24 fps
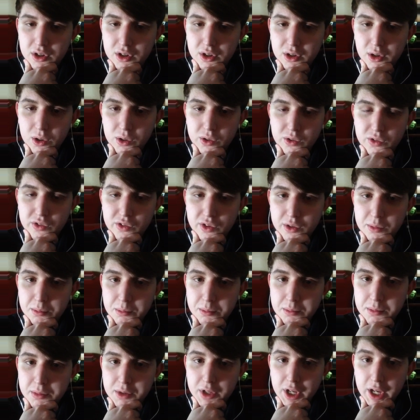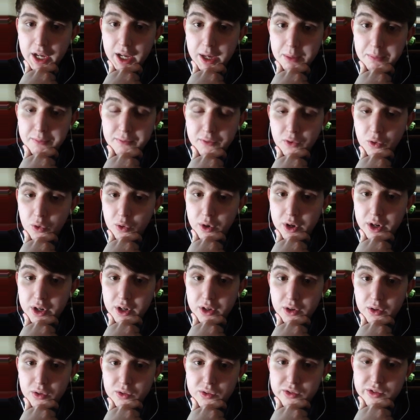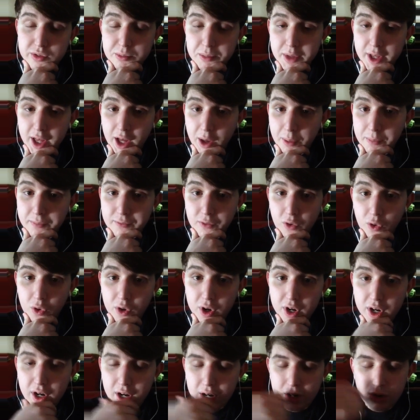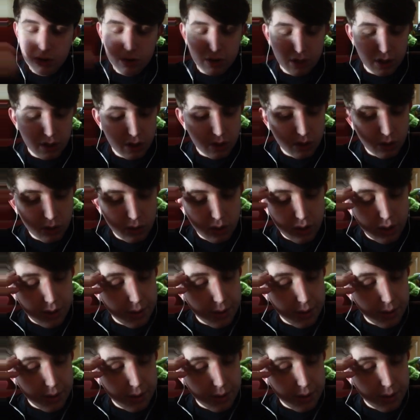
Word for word: Go to some camp for it, go to some help for it. I don't know.